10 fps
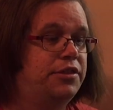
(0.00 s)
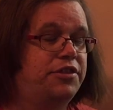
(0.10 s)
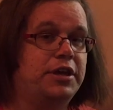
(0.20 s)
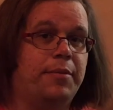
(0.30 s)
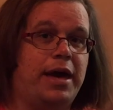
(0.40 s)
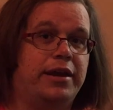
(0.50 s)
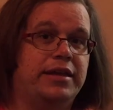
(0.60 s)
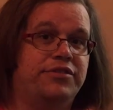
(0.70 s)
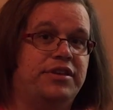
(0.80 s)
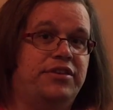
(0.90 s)
thing about it
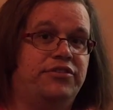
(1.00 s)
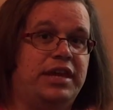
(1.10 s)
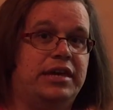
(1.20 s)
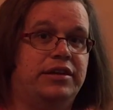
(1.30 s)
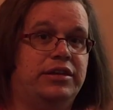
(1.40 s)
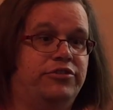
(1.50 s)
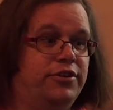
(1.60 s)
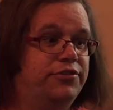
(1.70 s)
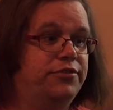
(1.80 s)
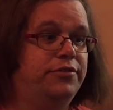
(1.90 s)
is it is
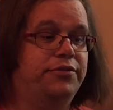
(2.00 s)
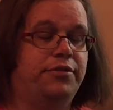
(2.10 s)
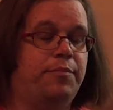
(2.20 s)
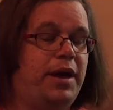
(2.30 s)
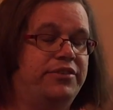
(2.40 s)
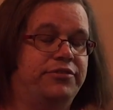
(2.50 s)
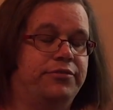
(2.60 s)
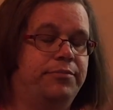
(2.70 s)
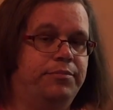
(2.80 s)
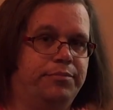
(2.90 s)
just the best